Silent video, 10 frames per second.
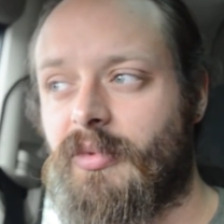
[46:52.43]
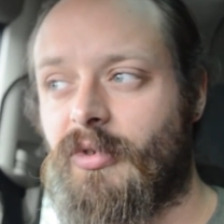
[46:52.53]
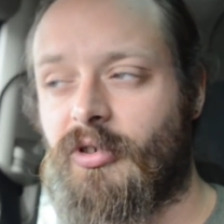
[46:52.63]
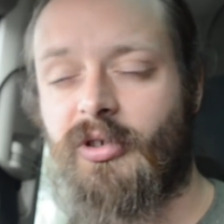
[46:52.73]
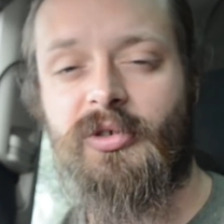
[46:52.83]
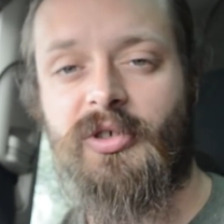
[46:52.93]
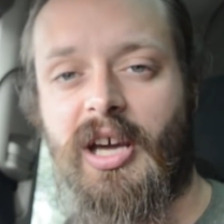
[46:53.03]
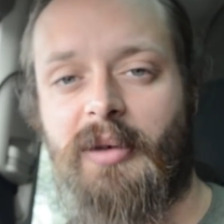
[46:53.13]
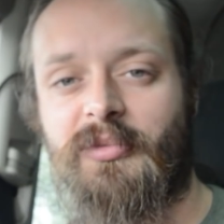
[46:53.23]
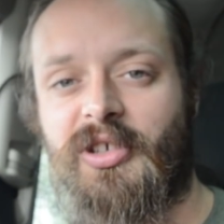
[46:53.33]
Not used to
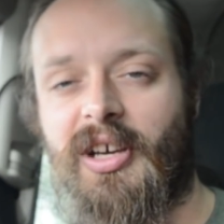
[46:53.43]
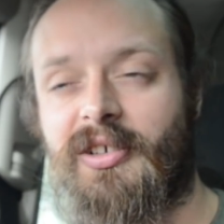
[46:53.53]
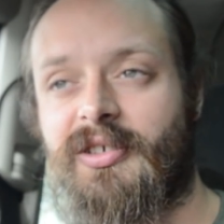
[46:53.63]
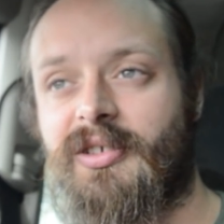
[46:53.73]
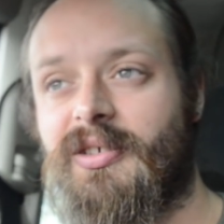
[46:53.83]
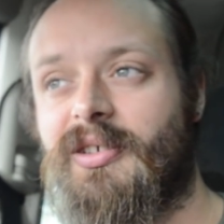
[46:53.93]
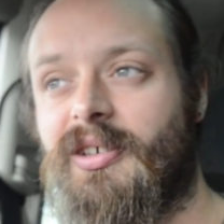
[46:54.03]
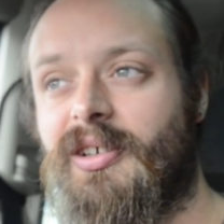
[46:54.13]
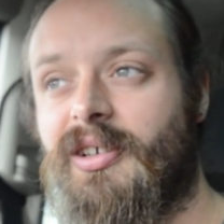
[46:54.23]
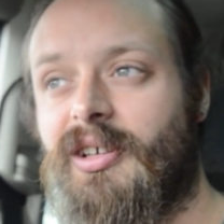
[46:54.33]
campsites.
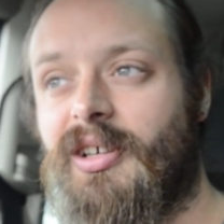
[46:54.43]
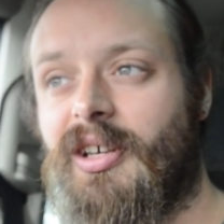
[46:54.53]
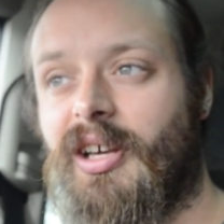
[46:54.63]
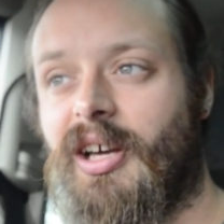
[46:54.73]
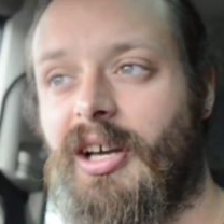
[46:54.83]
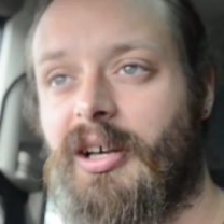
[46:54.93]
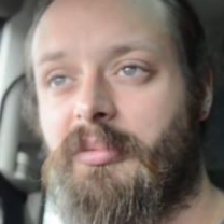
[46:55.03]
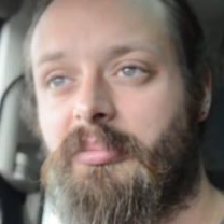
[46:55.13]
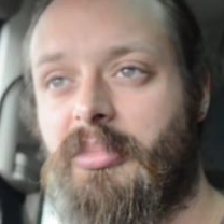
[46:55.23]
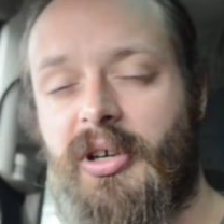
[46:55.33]

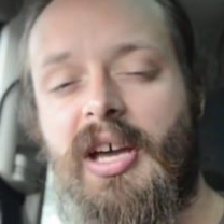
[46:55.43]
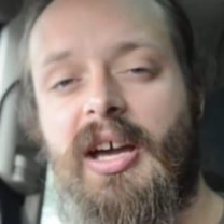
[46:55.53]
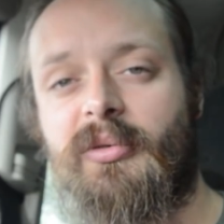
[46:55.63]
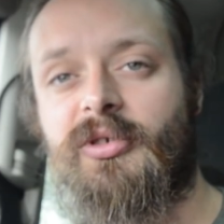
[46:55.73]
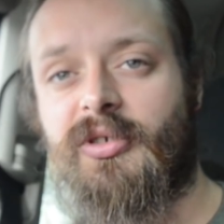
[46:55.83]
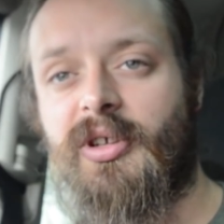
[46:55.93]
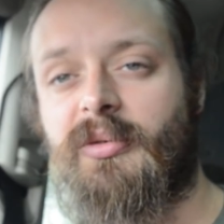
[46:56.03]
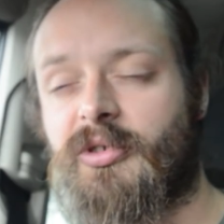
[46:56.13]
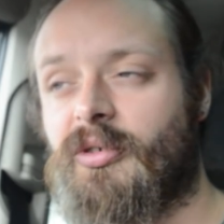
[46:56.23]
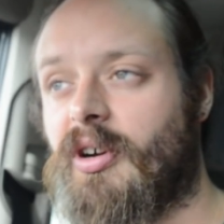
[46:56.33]
But yeah, it
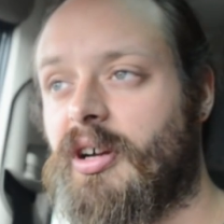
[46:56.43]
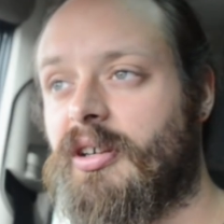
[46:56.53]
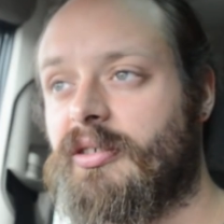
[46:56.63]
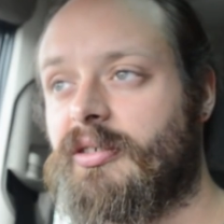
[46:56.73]
was alright.